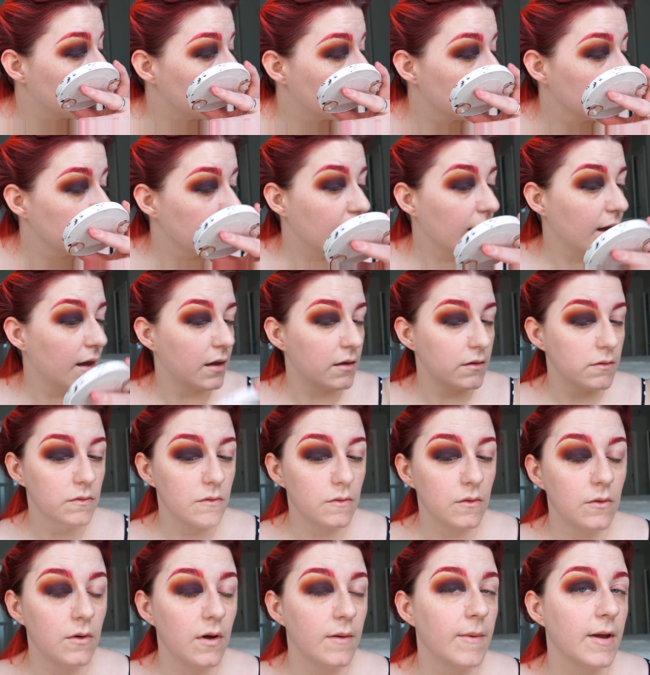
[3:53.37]
Yeah,
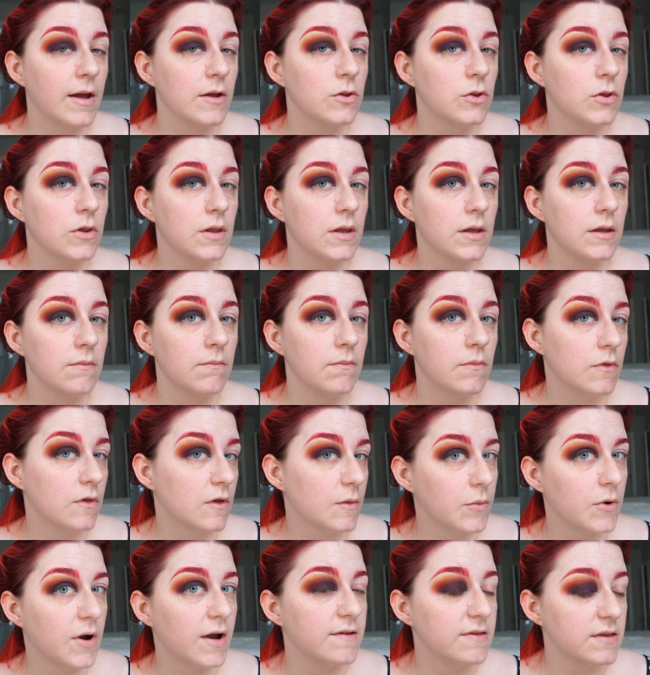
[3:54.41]
so I'm actually
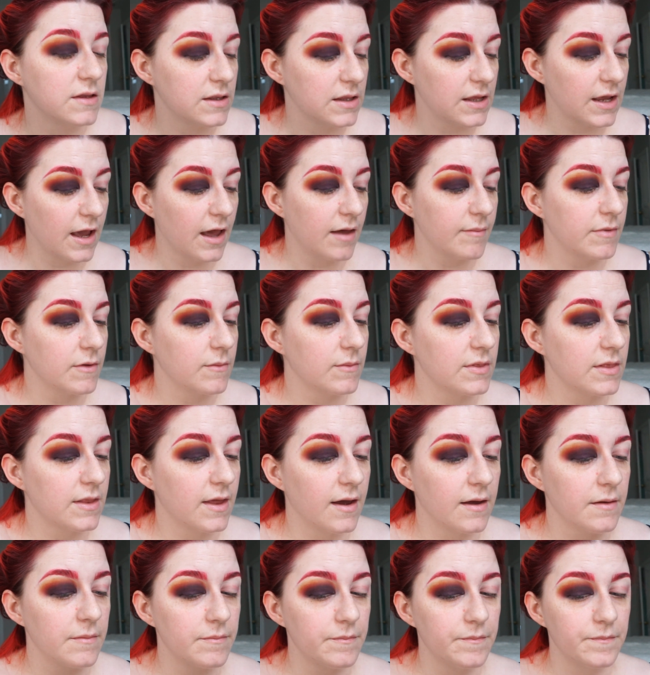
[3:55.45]
surprisingly happy with
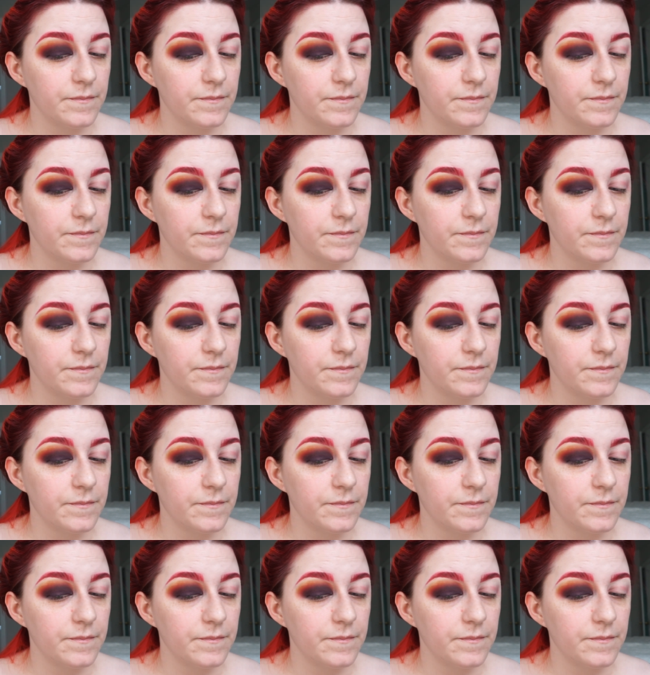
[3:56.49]
that.